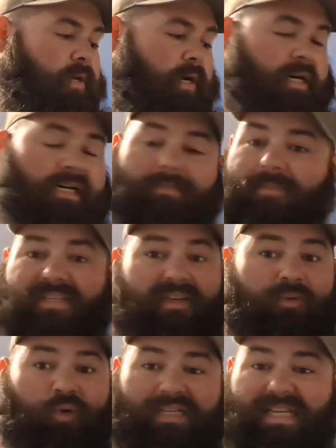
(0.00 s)
Uh, this
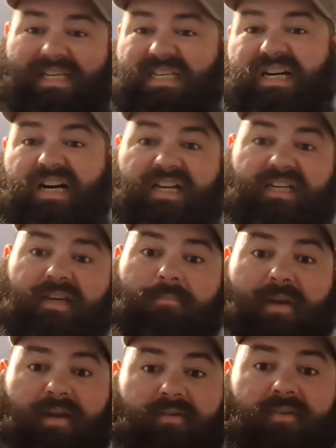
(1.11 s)
thing weighs a ton
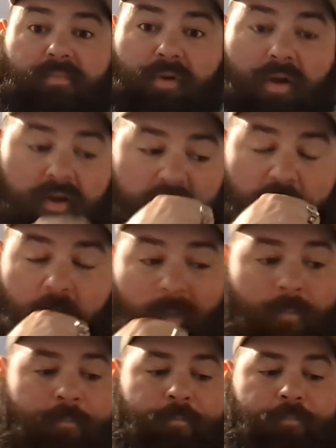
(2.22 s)
compared to the Bronco
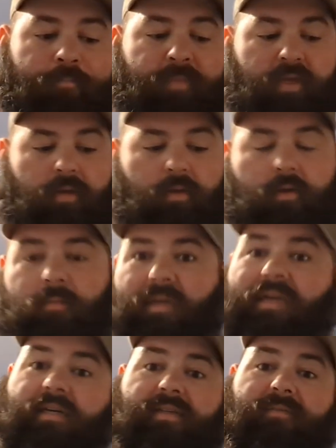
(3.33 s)

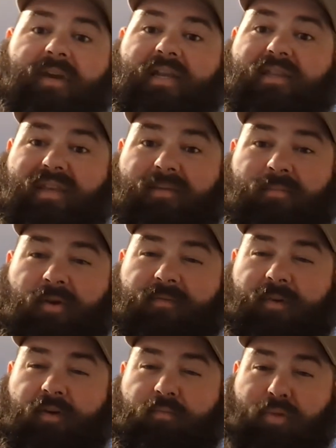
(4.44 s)
because I've got the
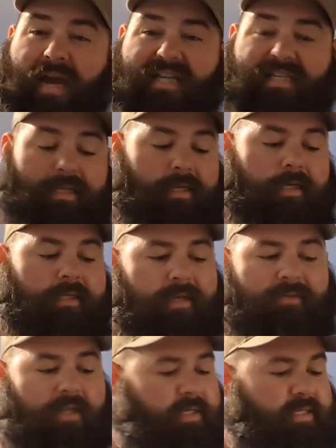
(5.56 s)
Mofo brass links.
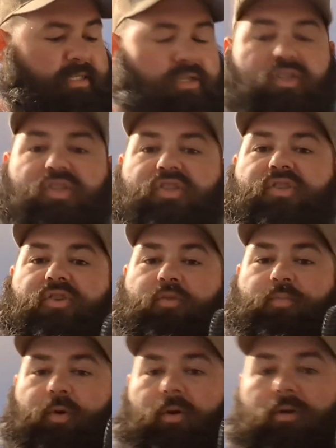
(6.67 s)
I've got this
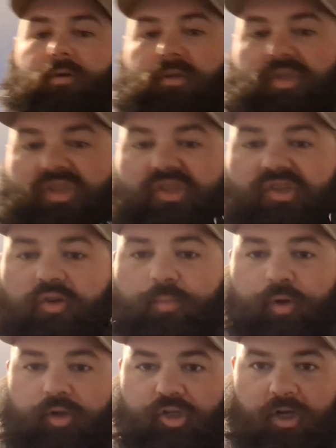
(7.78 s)
super,
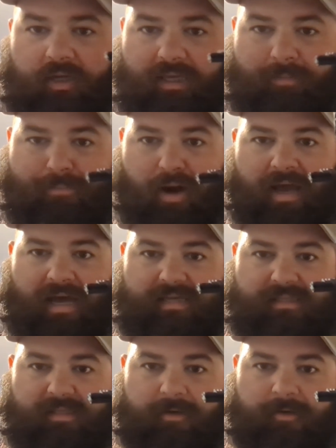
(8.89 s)
super chunky
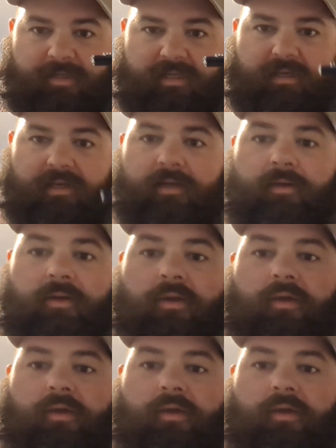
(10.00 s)
brass center skid